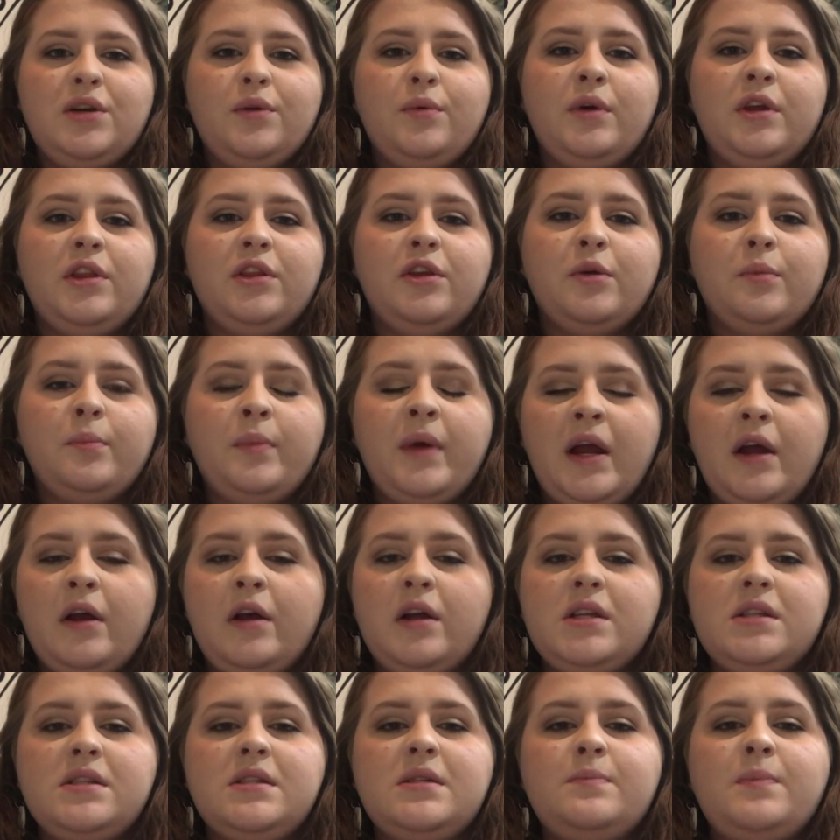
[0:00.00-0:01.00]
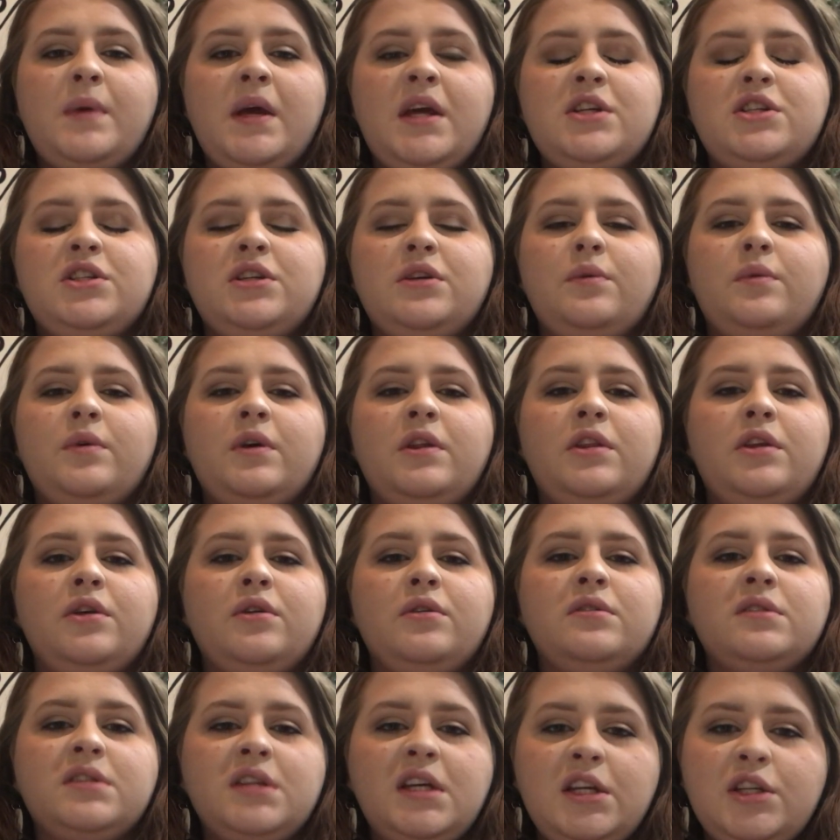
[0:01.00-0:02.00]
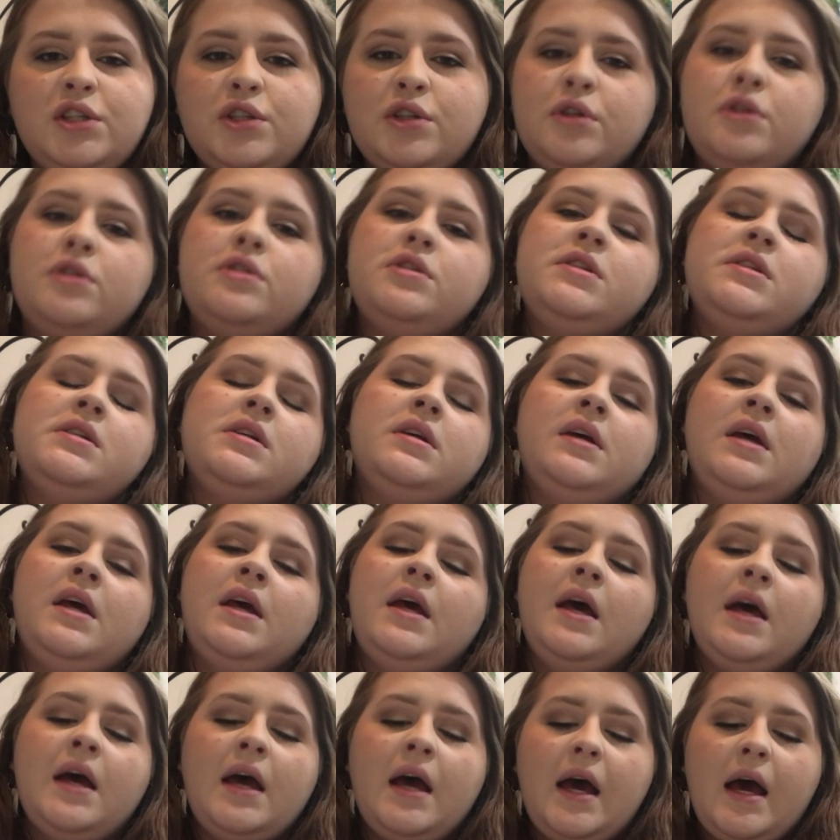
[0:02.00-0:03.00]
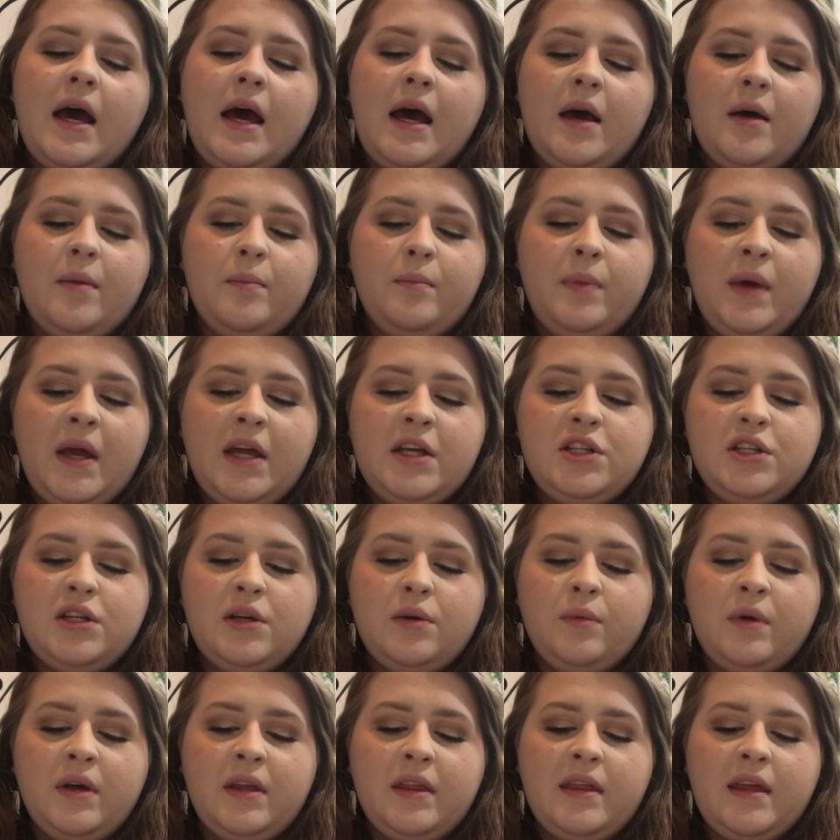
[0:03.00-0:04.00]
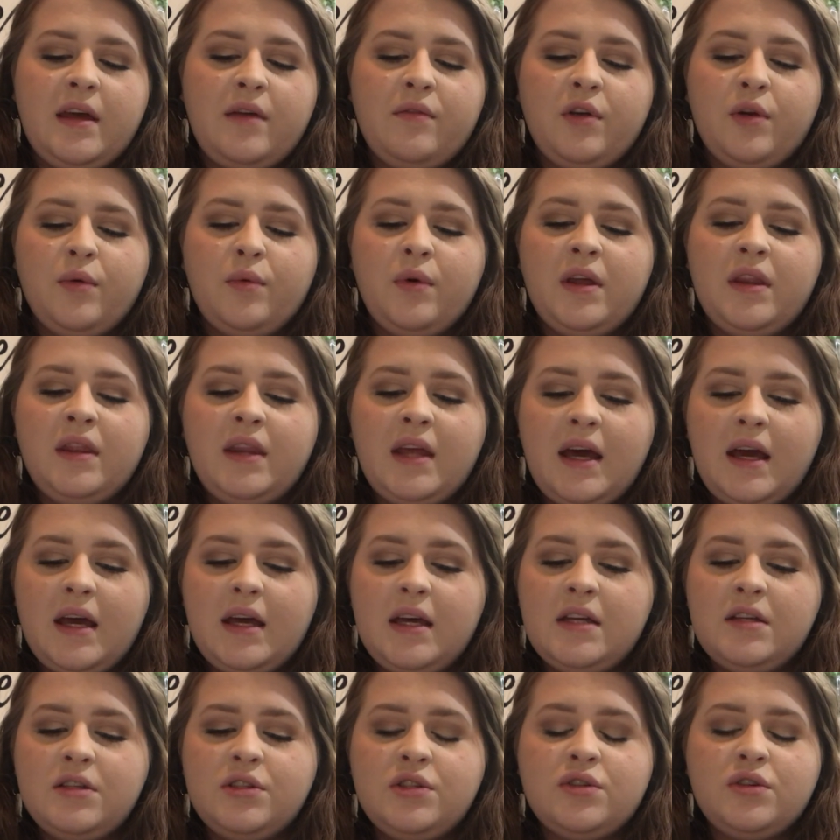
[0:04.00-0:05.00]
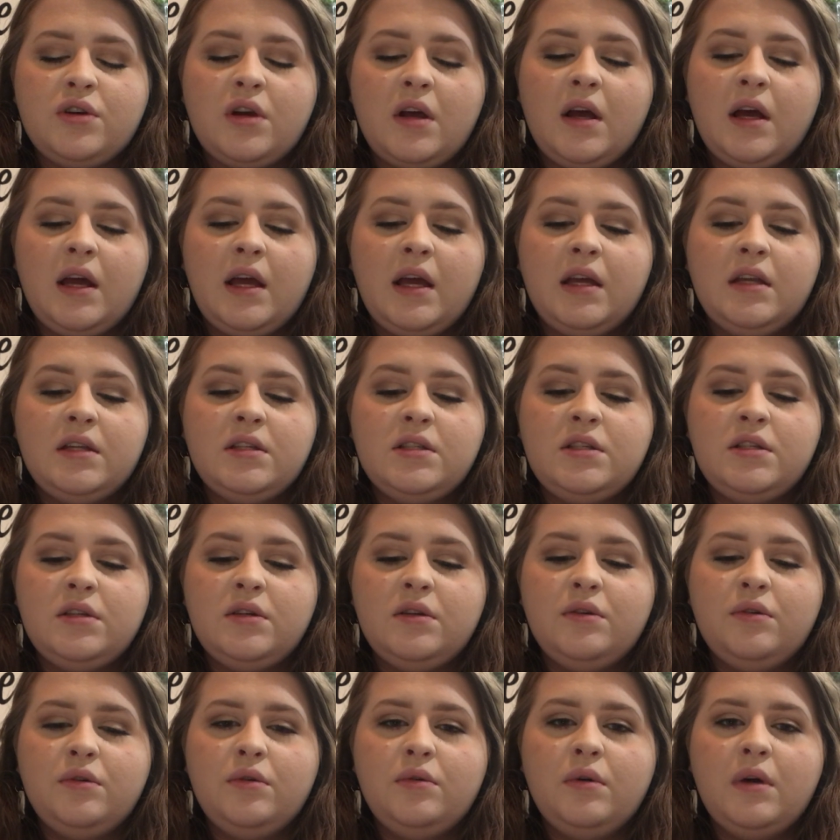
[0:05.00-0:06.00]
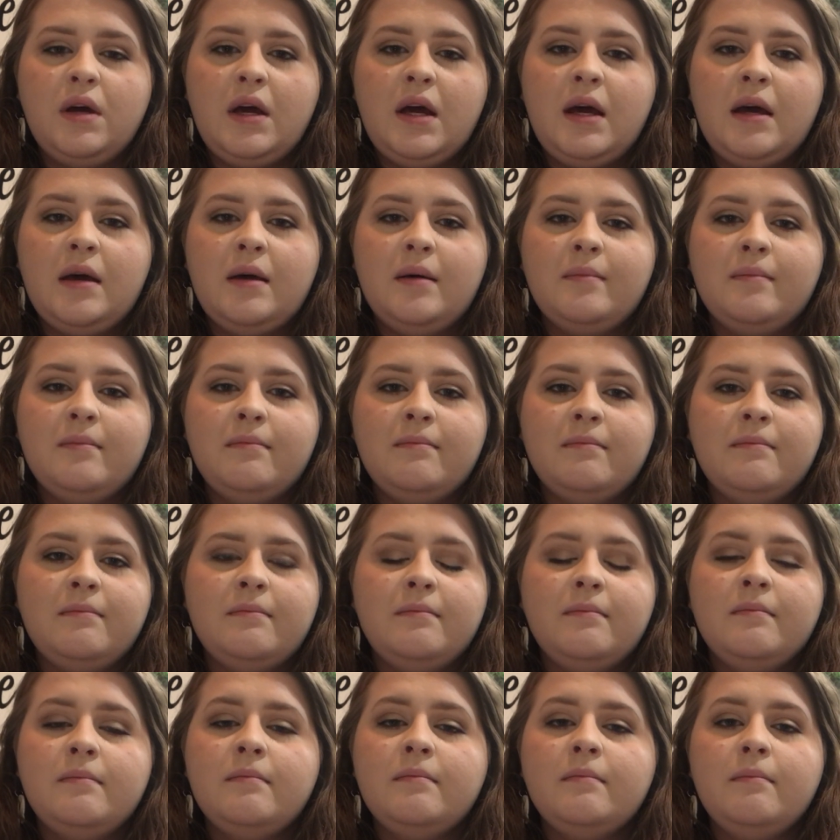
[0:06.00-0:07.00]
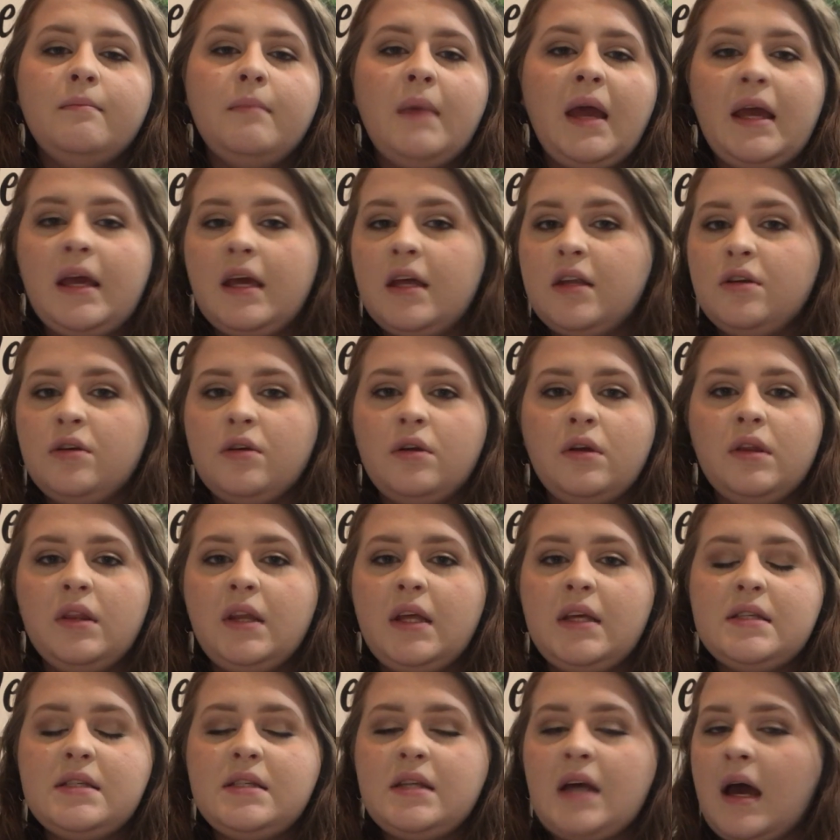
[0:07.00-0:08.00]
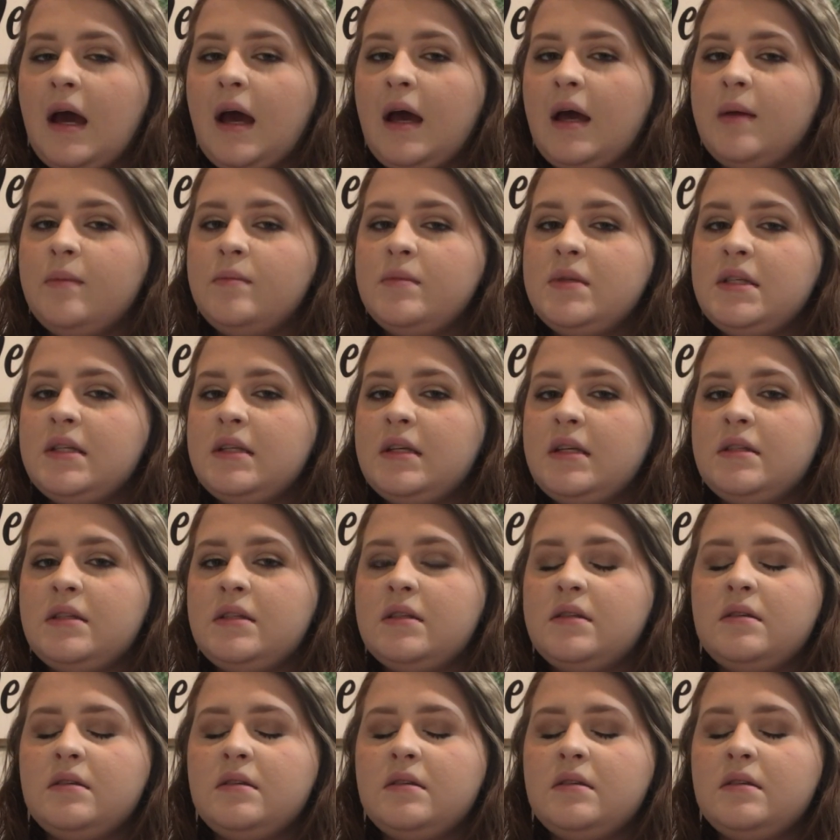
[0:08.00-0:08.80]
with your parents, patient with your teachers, patient with everyone that is trying to make it during these times.